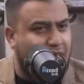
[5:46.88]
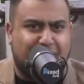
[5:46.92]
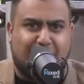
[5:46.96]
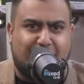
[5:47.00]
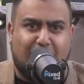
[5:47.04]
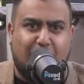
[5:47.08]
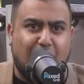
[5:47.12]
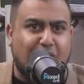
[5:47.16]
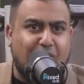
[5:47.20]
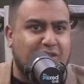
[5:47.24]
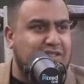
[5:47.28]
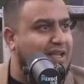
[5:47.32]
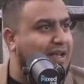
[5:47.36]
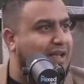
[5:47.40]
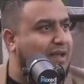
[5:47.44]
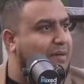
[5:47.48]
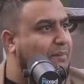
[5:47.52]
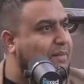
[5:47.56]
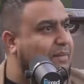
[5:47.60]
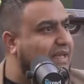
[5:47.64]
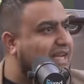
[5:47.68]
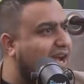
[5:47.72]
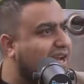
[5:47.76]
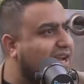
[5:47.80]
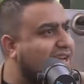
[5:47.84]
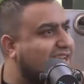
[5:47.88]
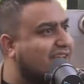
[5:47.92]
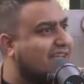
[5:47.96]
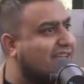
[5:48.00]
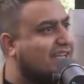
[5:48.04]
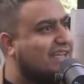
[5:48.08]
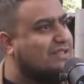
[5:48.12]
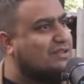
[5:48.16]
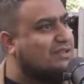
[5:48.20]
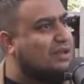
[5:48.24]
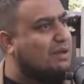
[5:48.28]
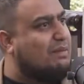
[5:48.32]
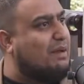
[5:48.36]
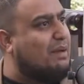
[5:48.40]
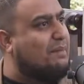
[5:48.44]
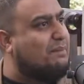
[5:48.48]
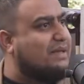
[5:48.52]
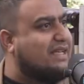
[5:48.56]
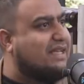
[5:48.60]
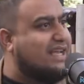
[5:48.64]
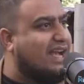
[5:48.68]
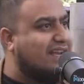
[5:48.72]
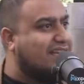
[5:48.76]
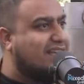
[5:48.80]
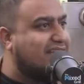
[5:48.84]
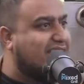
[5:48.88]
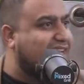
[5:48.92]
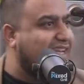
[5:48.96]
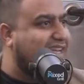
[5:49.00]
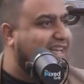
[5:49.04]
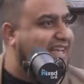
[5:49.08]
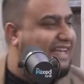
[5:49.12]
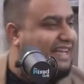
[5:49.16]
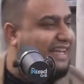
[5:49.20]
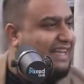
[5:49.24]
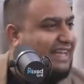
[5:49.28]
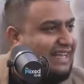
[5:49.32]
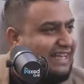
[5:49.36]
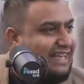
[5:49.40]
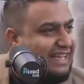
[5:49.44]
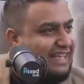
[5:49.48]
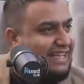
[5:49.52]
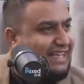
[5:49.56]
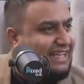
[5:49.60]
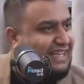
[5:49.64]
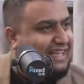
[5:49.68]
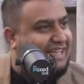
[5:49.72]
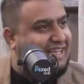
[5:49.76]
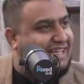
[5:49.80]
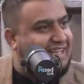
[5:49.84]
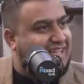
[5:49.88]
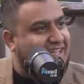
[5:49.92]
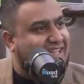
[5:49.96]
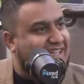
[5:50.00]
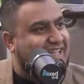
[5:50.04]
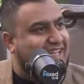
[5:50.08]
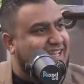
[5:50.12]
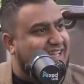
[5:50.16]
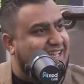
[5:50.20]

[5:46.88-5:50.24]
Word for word: about Hyderabadi culture? It's all about biryani. Hell yeah. But do you know